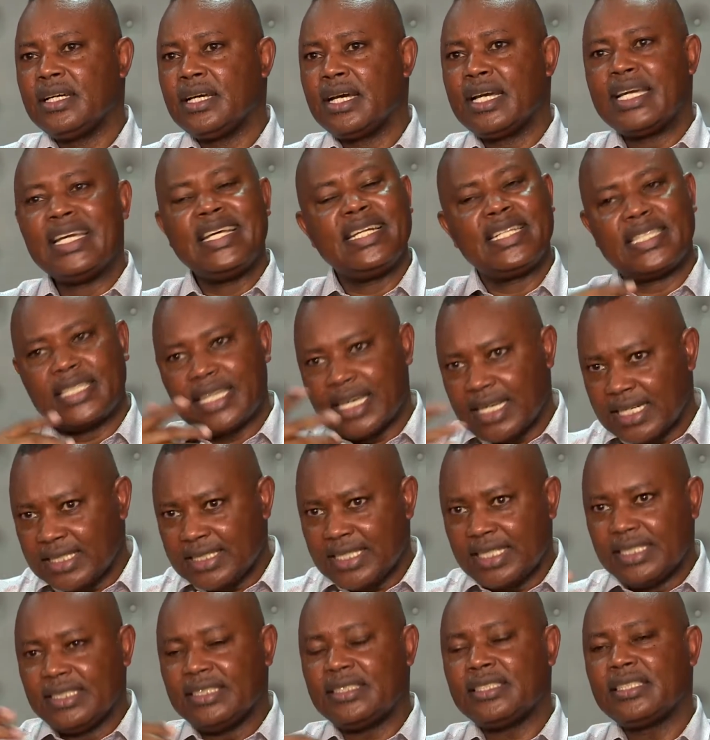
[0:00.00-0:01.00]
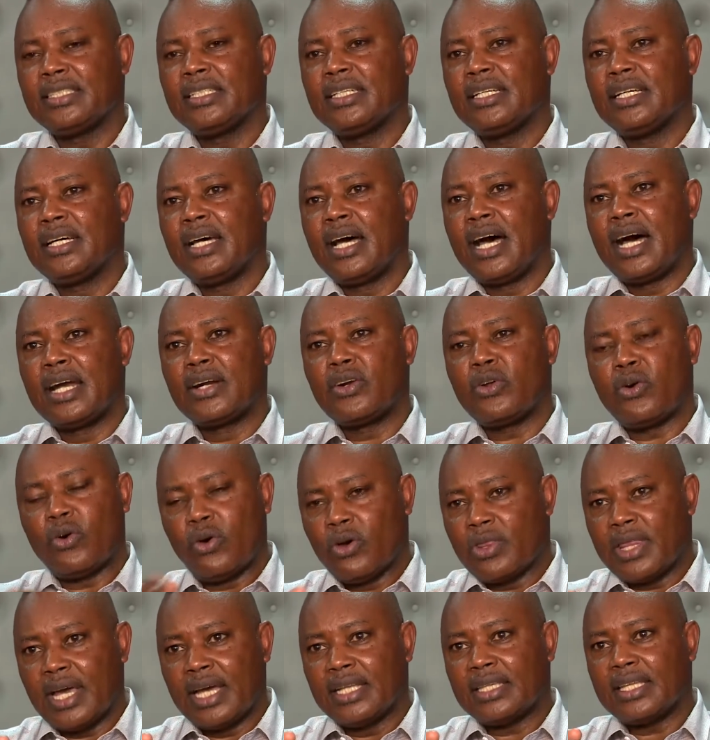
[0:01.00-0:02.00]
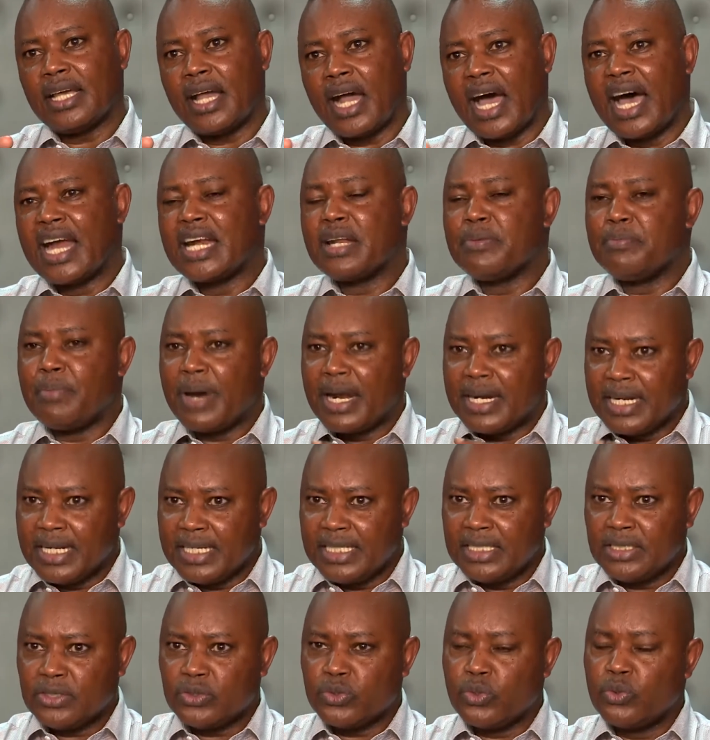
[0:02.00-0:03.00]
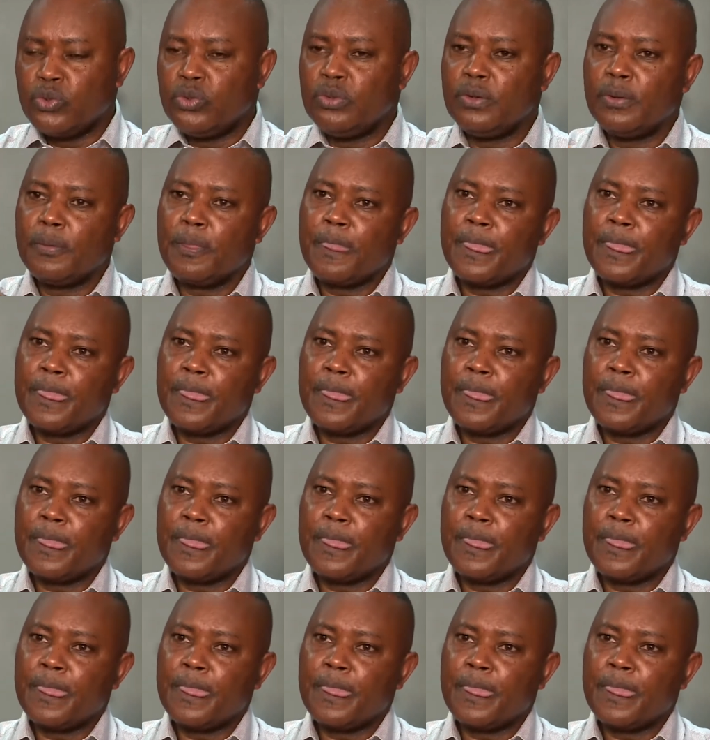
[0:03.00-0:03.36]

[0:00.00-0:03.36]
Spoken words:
intelligent and all that, and manage to